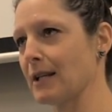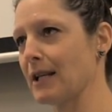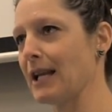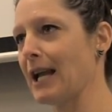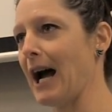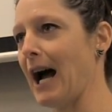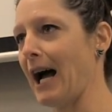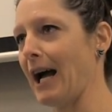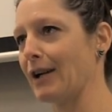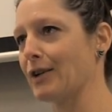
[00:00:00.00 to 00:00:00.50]

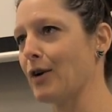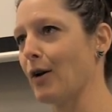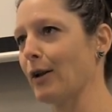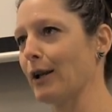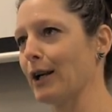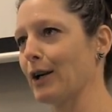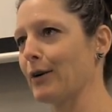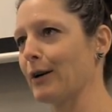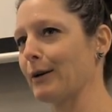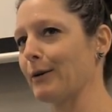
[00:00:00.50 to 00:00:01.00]
Yeah, I
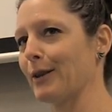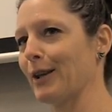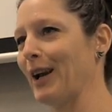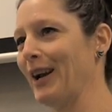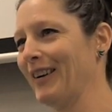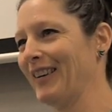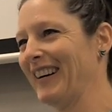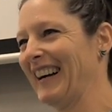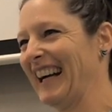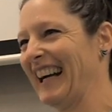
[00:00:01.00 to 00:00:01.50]
totally agree with
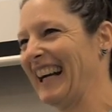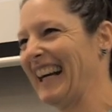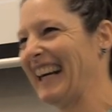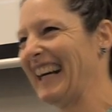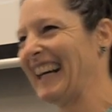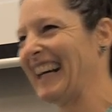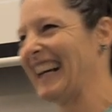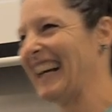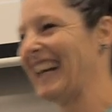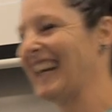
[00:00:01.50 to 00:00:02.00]
you.